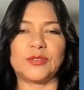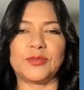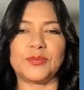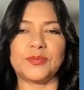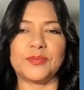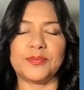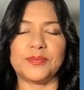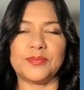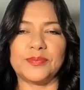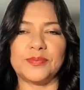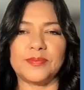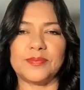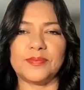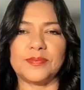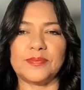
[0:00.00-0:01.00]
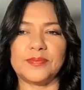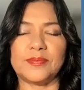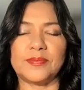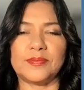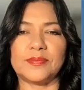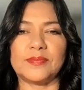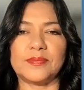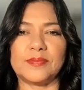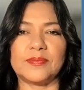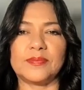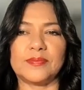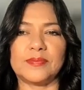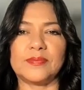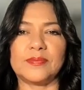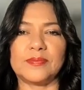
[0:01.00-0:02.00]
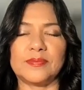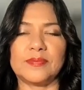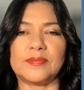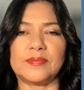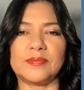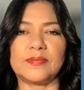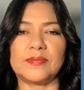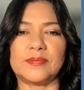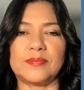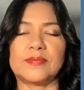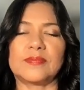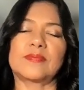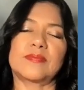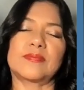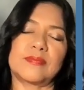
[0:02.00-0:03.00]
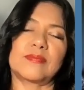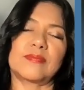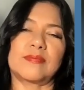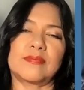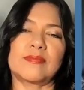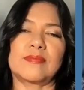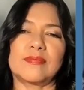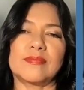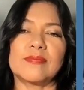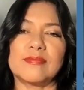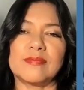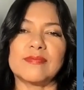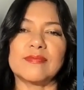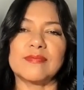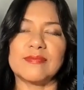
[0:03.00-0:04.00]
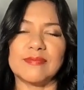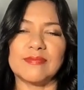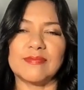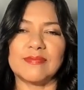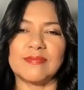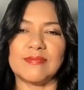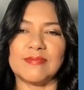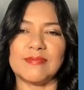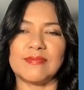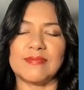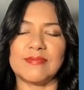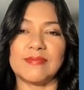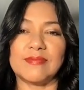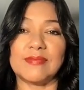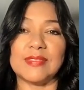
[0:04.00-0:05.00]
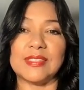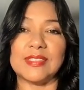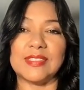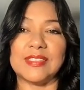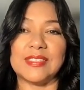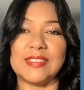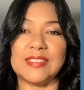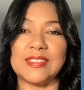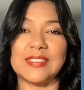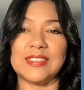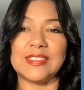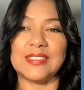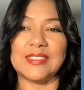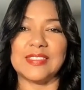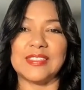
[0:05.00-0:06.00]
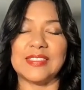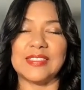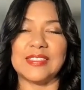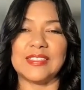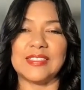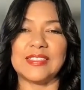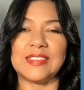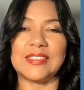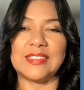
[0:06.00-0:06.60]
The person shown says nothing.